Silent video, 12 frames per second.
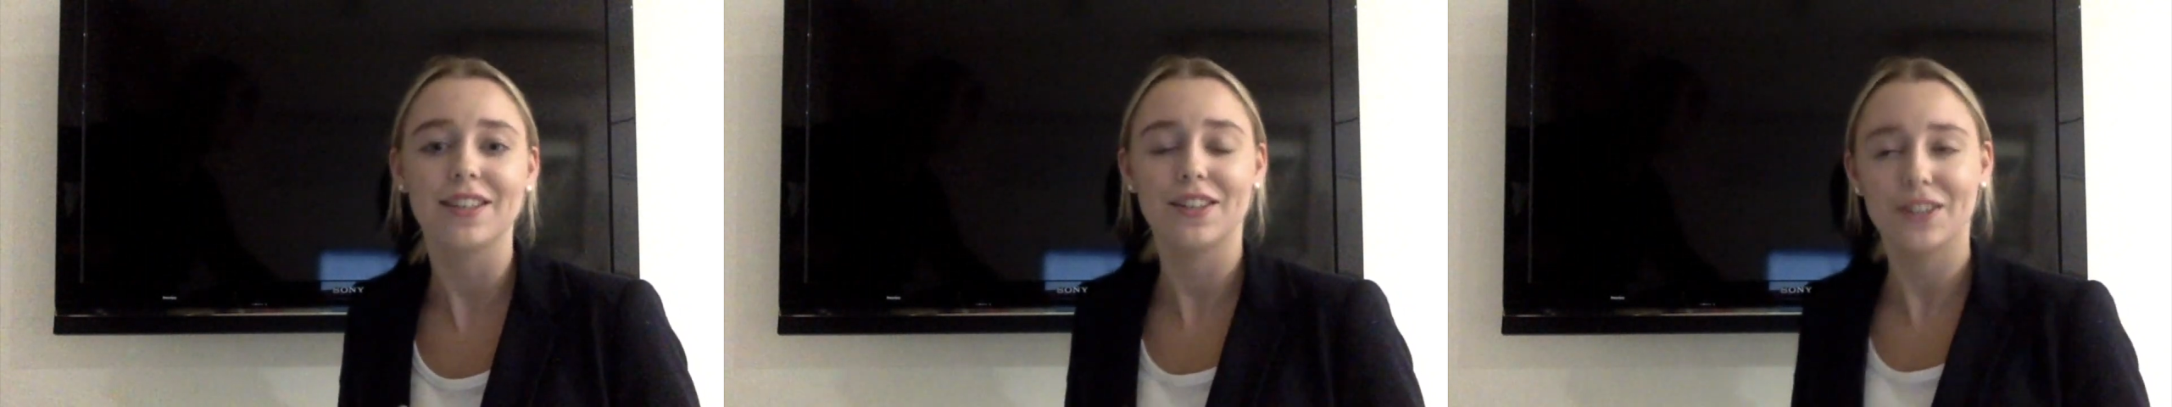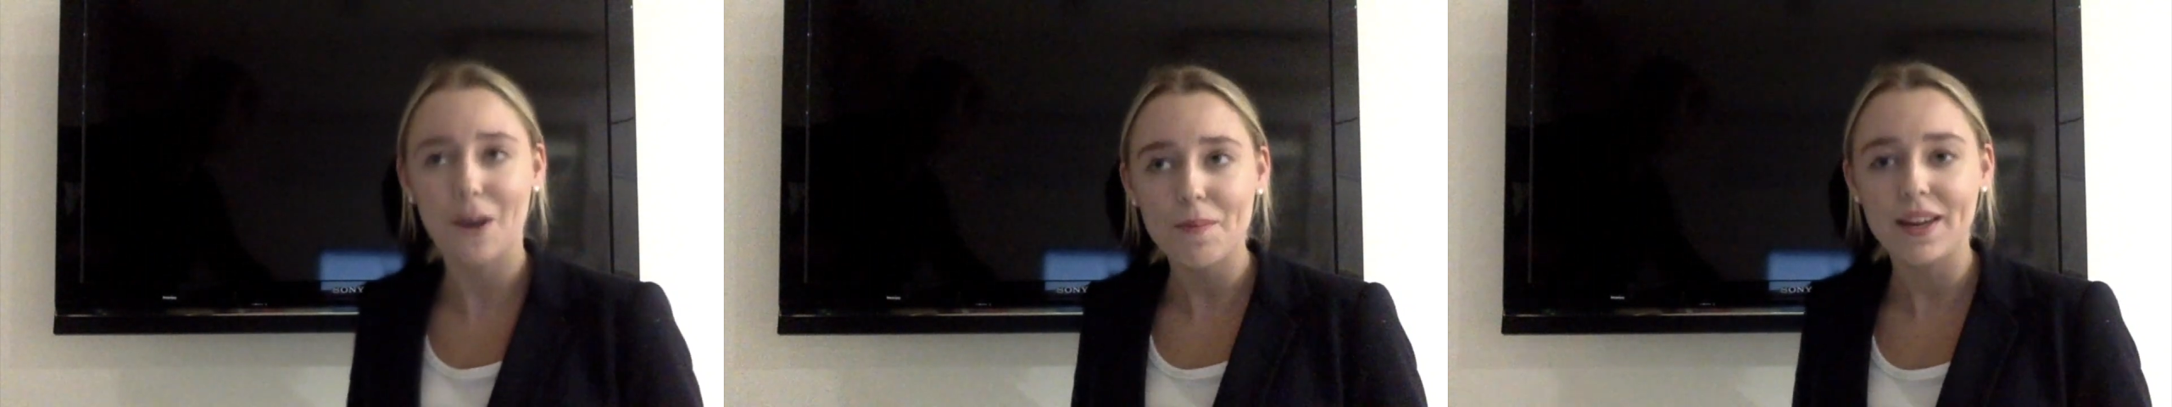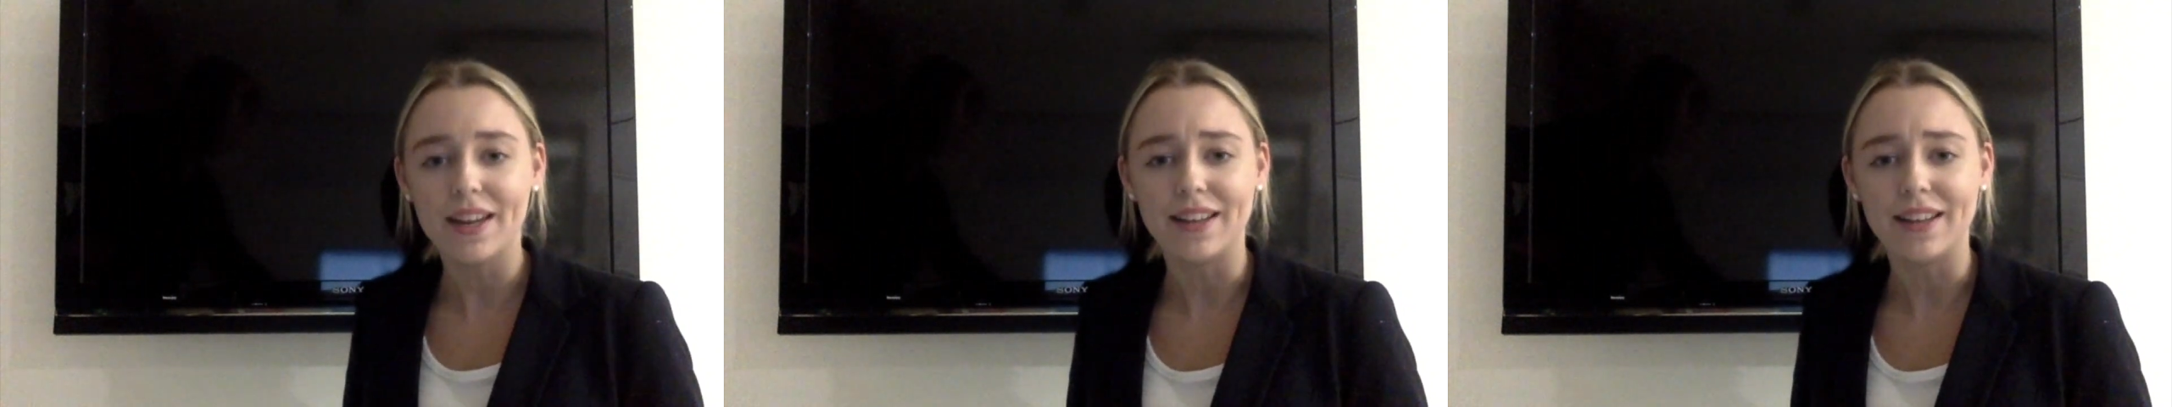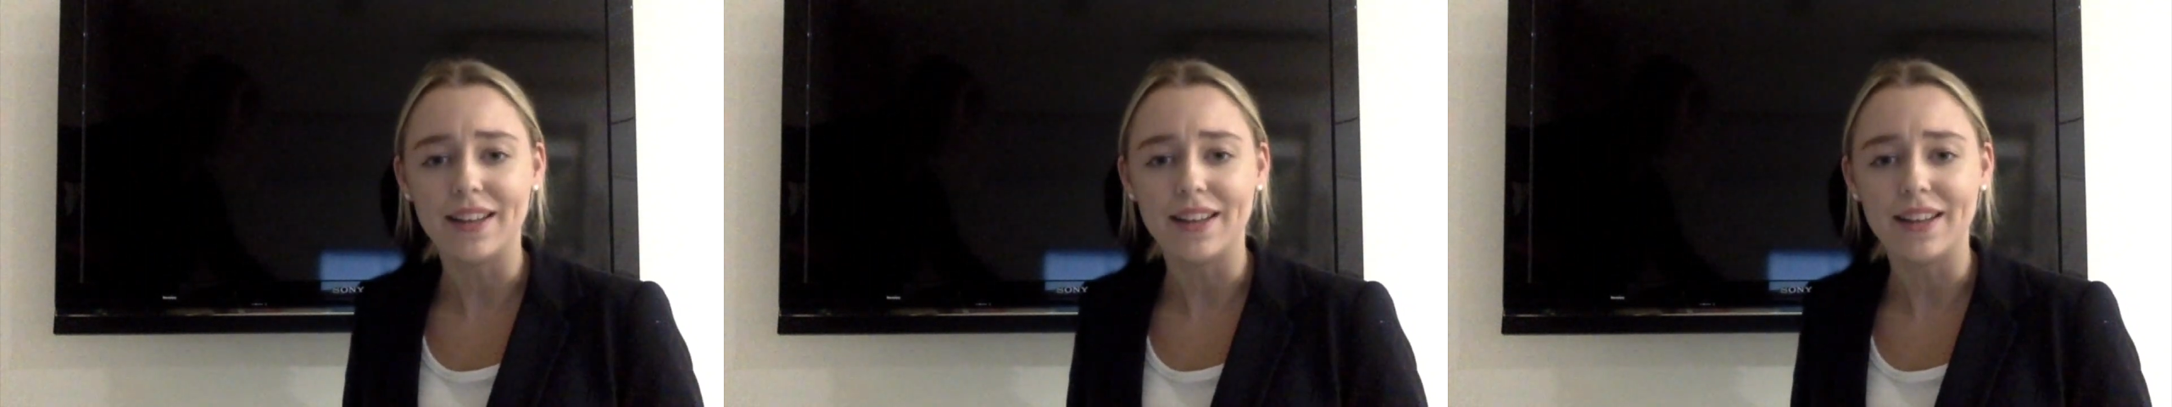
kilometres.